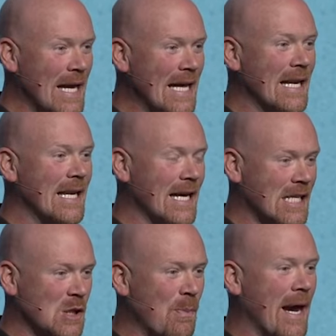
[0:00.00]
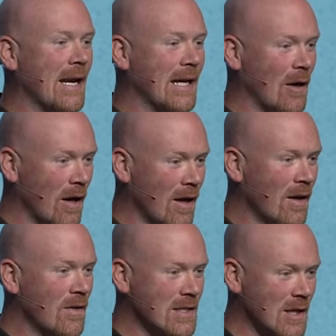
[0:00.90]
end expanding
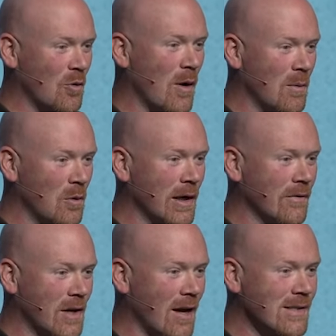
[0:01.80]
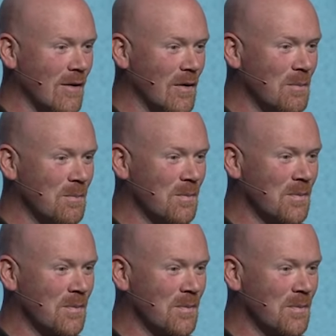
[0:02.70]
this incredible gift God's given them.